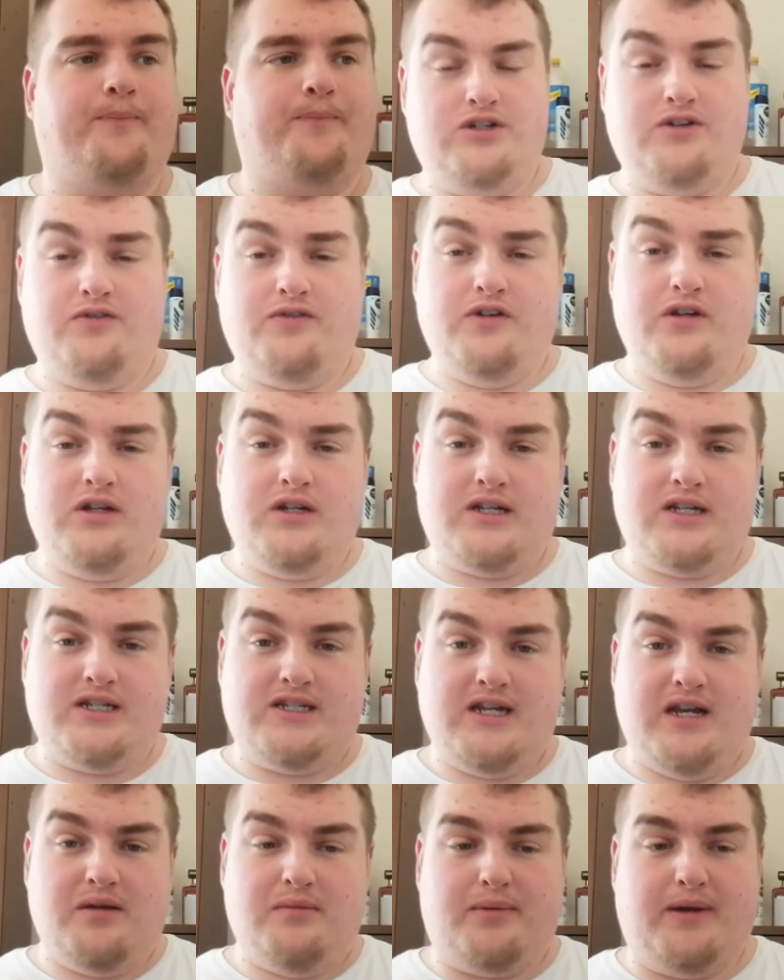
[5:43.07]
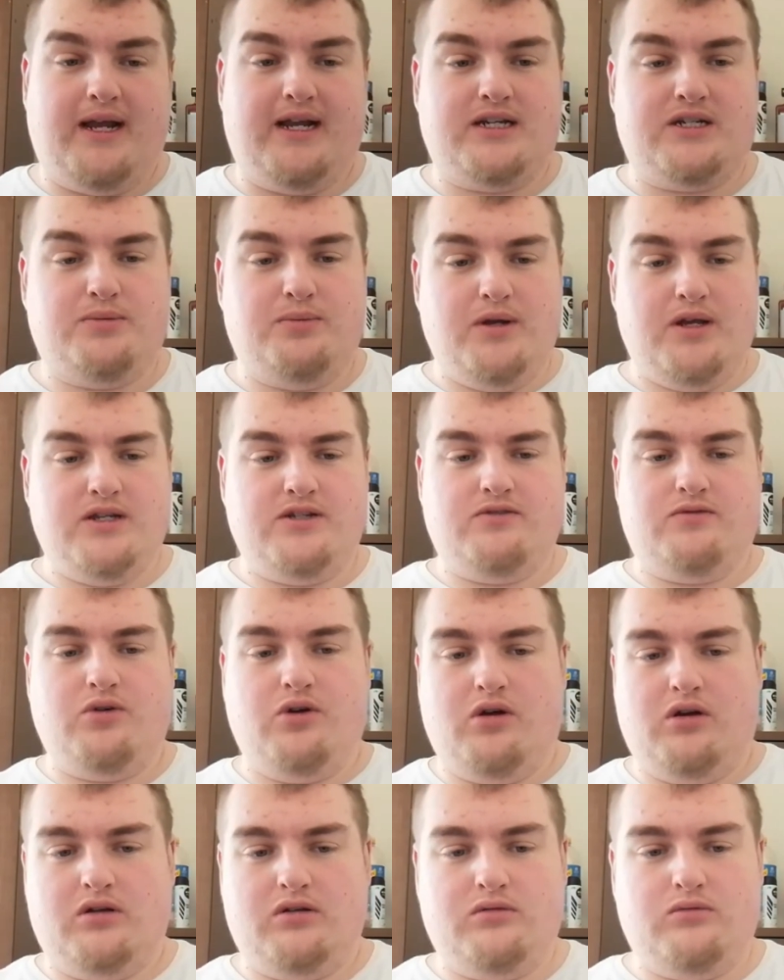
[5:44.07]
So if you look at centre-back, Spurs have
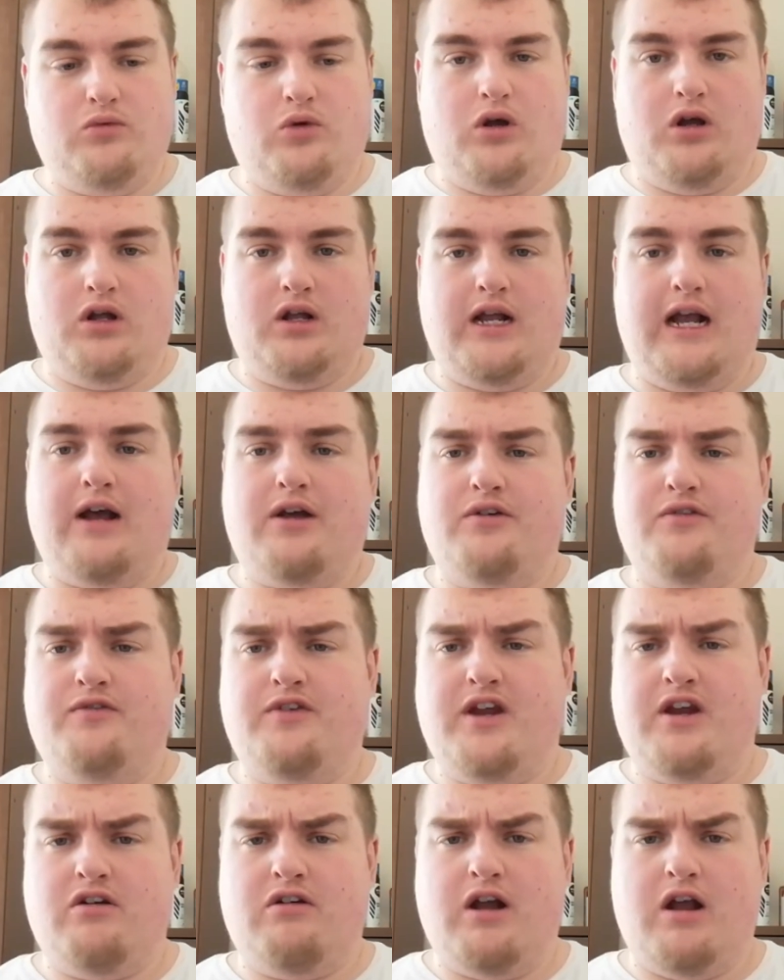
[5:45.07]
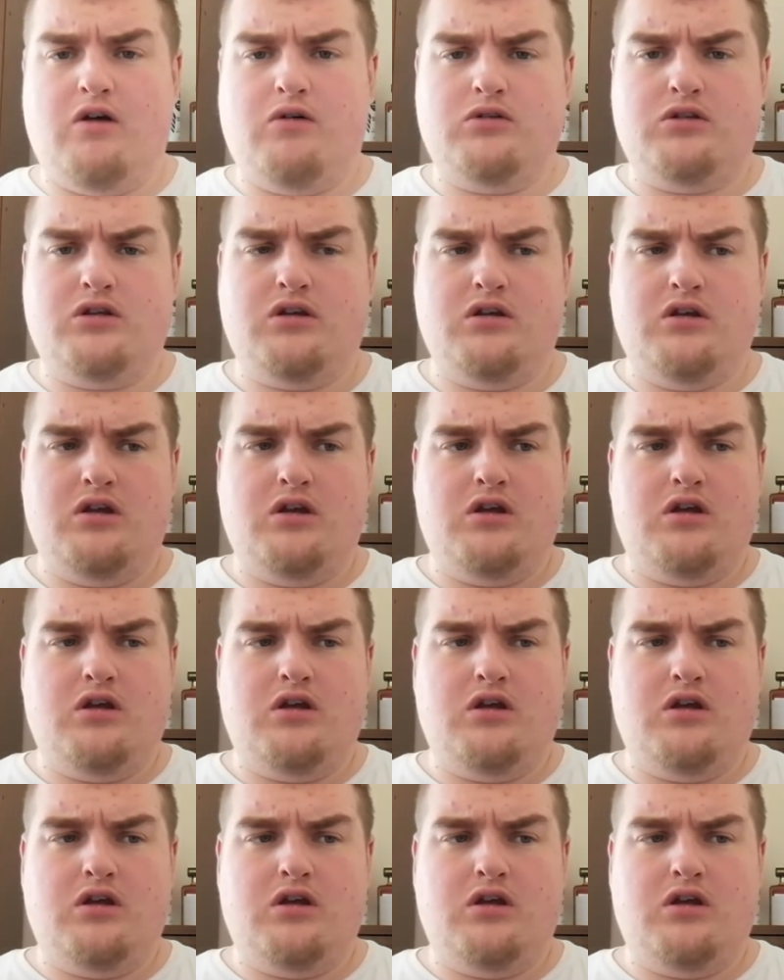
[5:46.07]
got, Alderweireld,